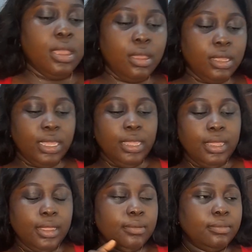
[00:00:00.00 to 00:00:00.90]
Okay.
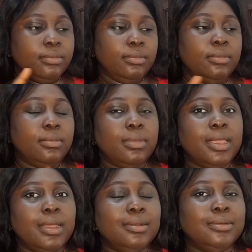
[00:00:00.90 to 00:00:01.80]

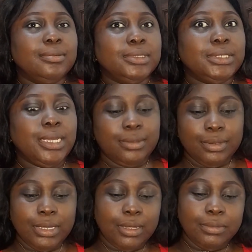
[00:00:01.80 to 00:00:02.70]
I don't know what's here.
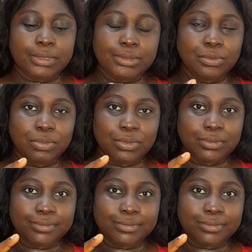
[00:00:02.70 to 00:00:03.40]
Okay, let's open.